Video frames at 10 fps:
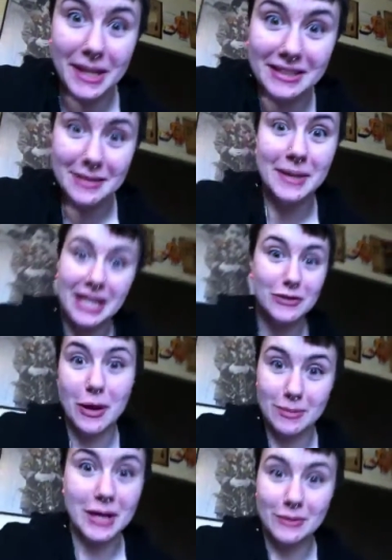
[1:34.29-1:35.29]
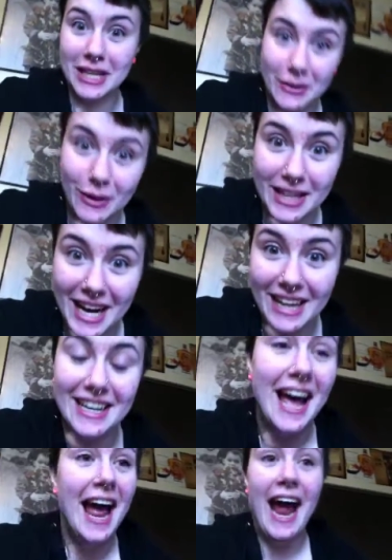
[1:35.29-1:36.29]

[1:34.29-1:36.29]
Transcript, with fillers: because I mean I dropped out in like grade 9